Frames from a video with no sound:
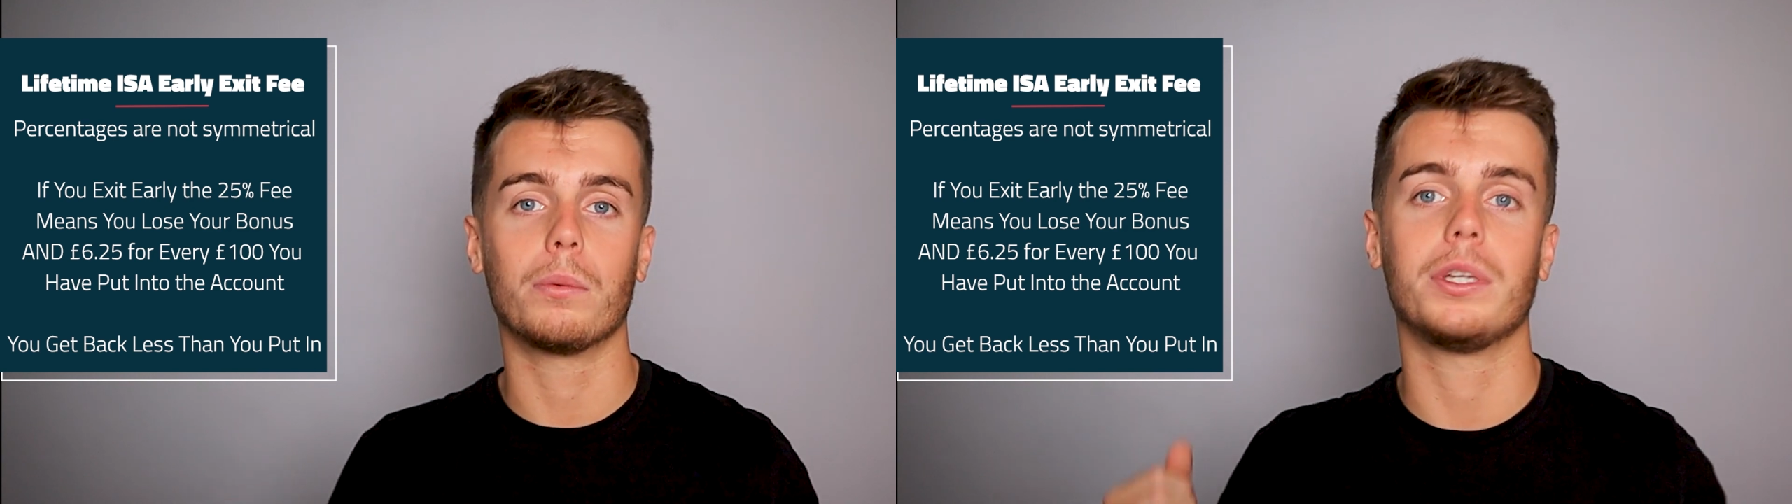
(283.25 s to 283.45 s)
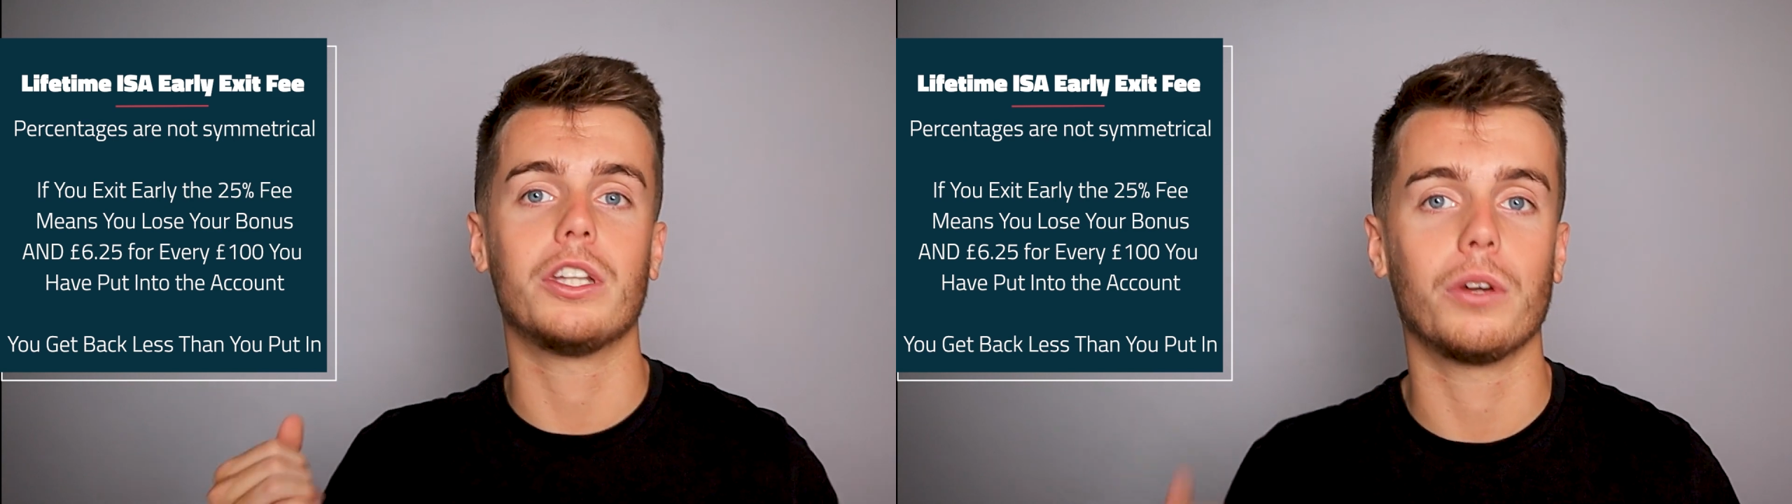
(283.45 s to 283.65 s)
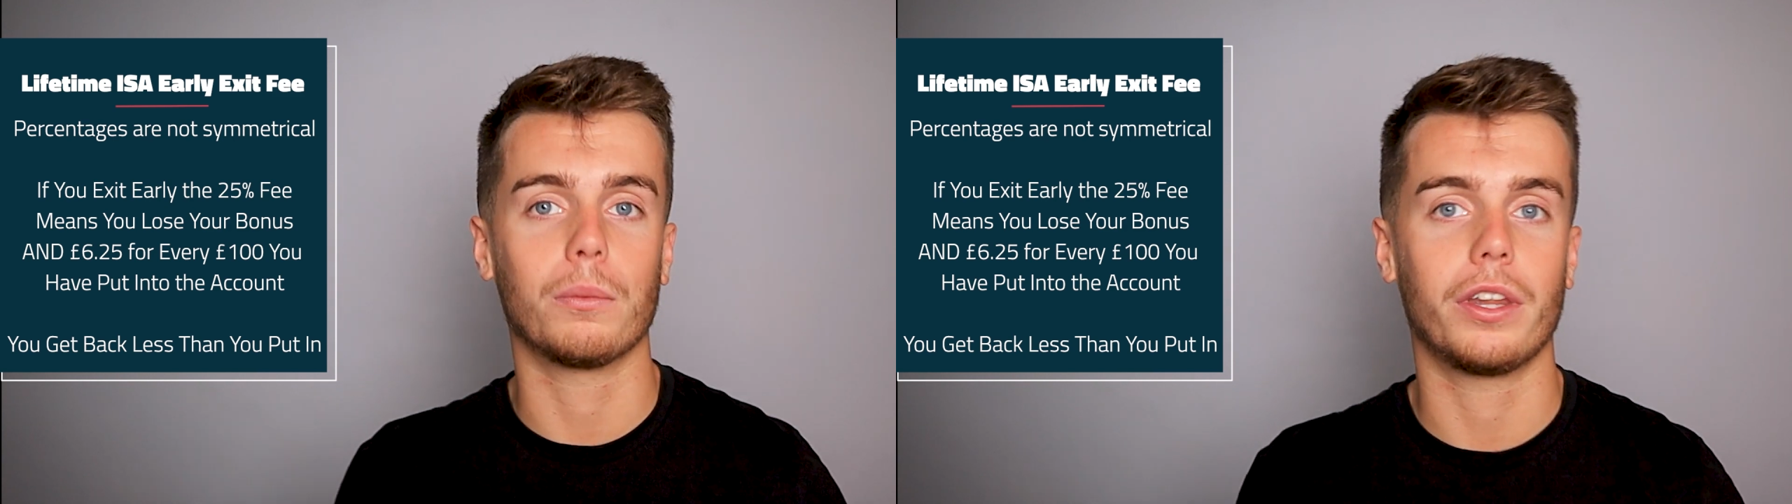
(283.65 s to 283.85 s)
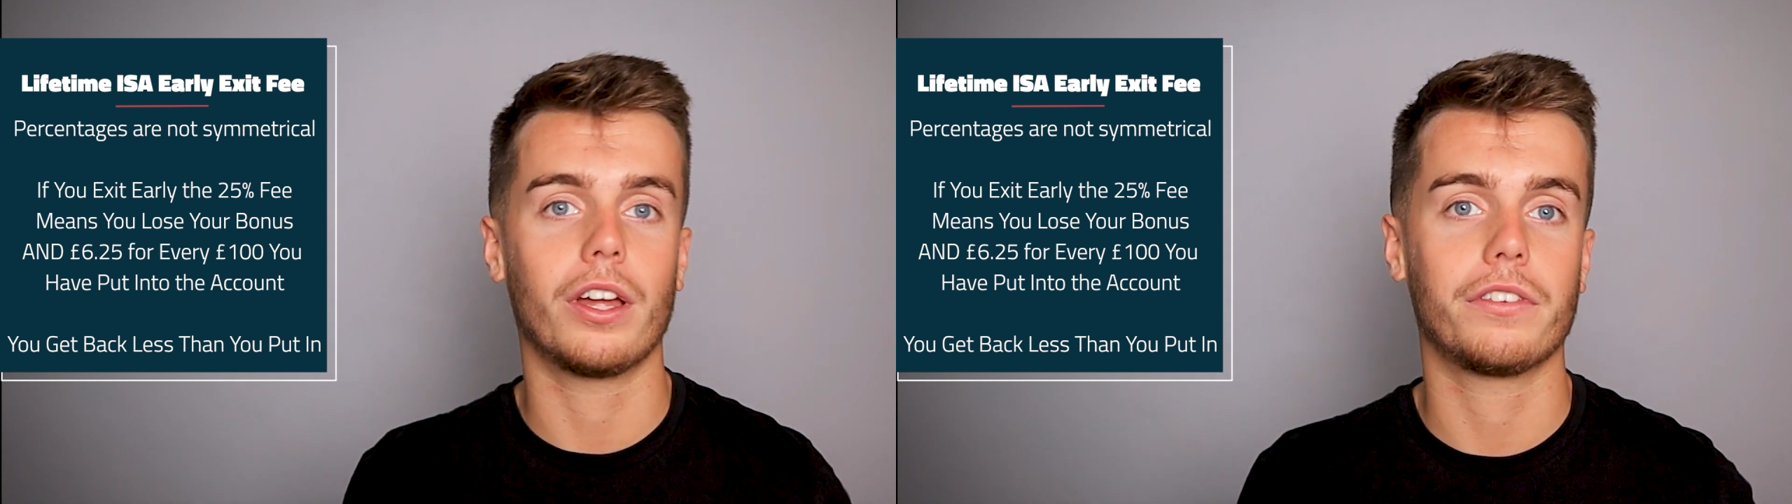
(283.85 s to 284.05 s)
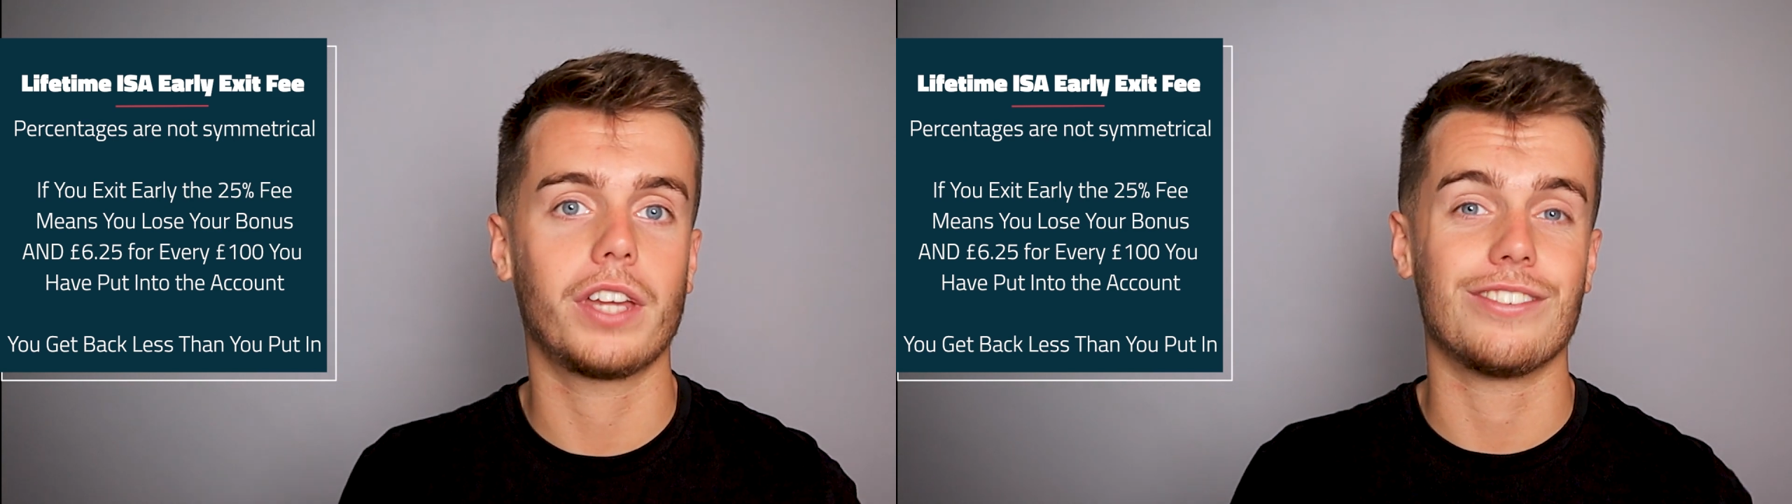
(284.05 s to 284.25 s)
to be doing with
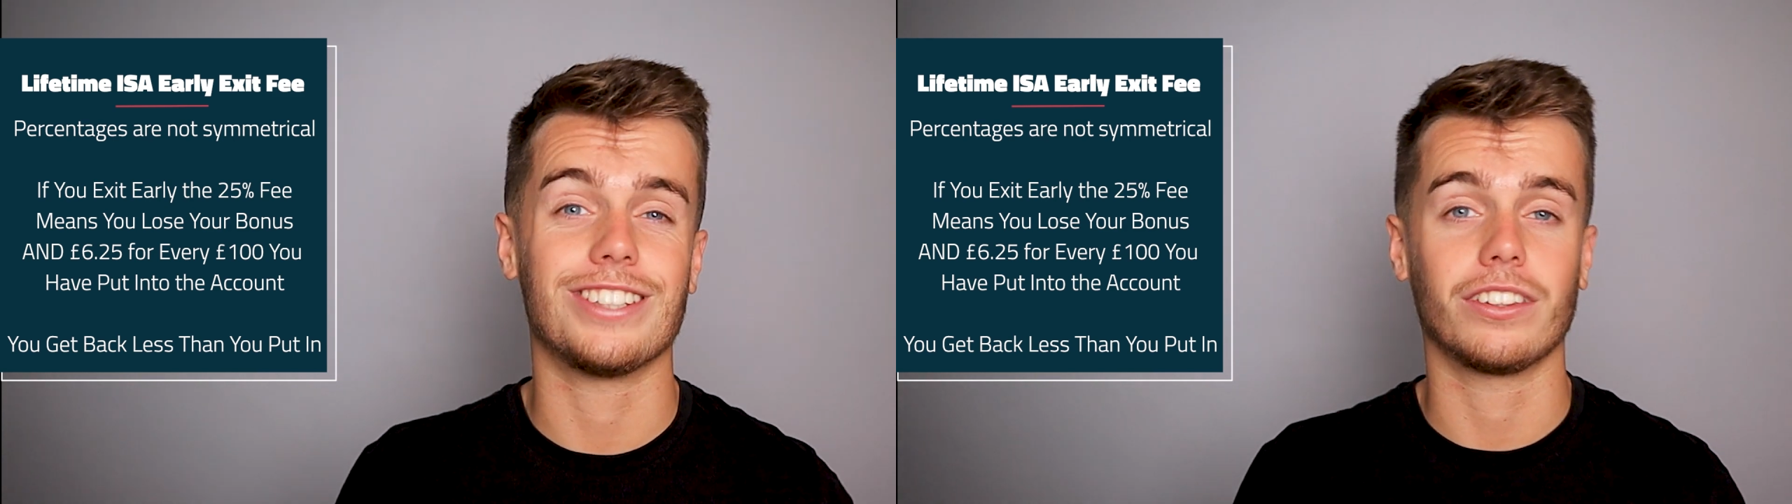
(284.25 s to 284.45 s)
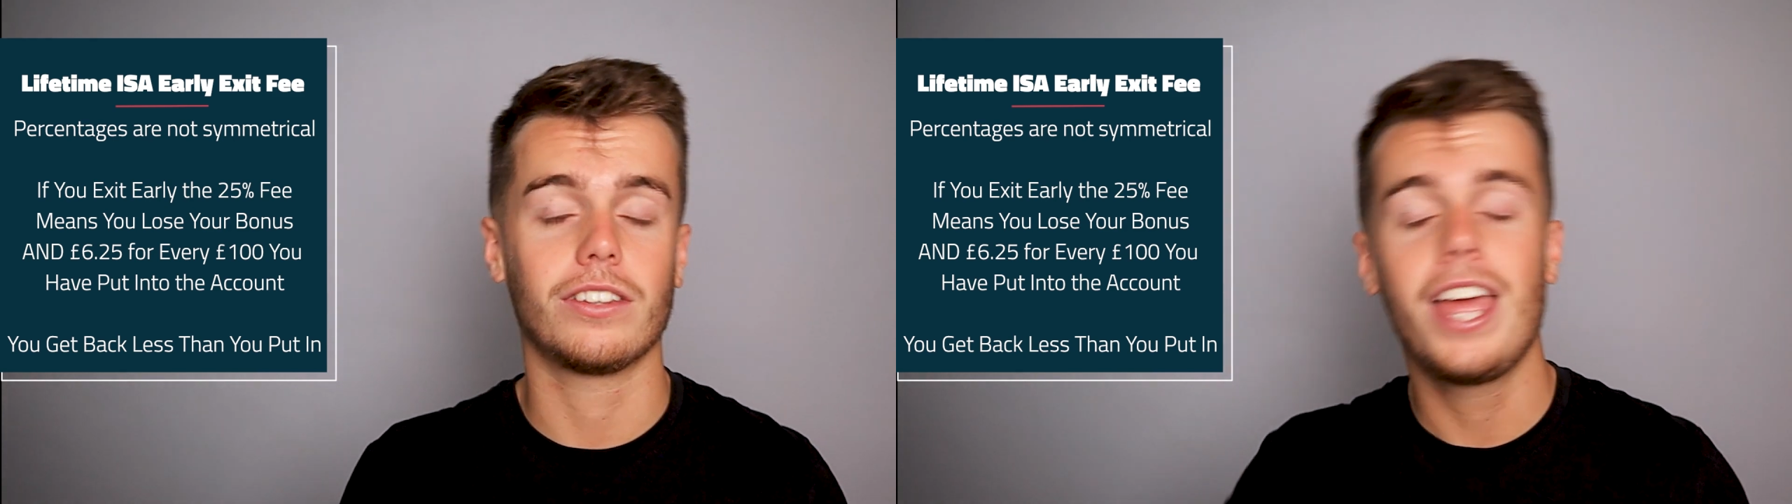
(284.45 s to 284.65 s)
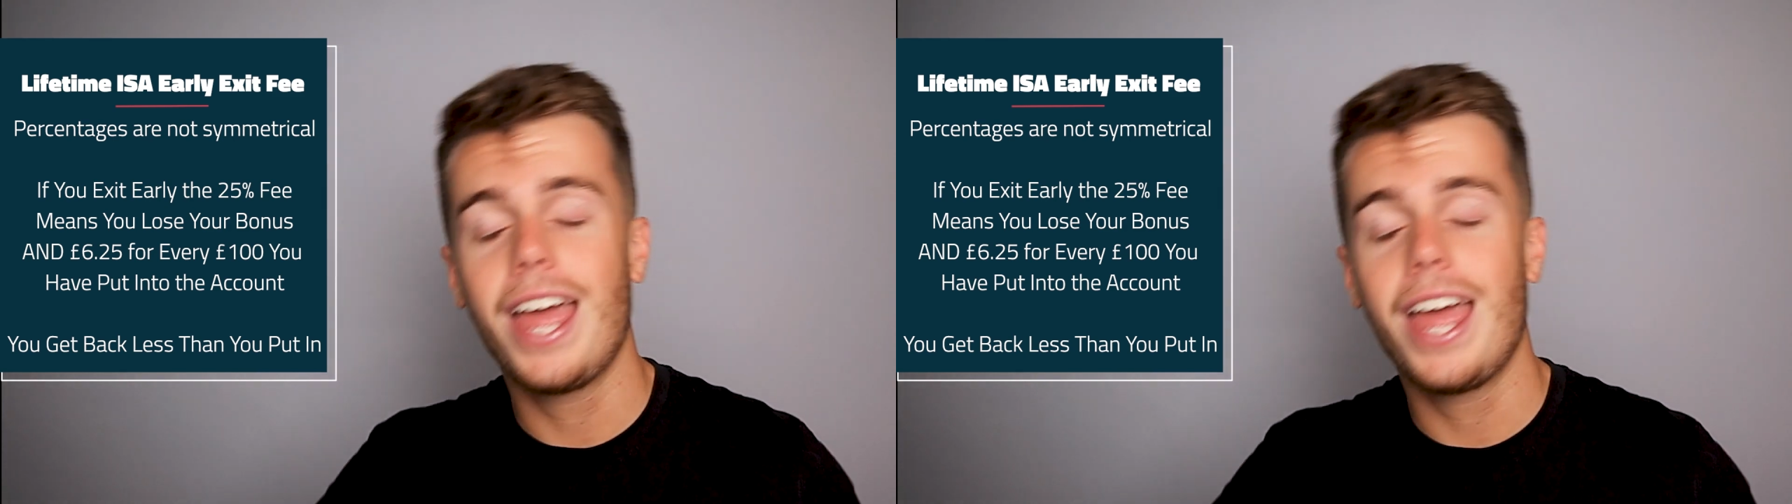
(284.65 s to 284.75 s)
our savings.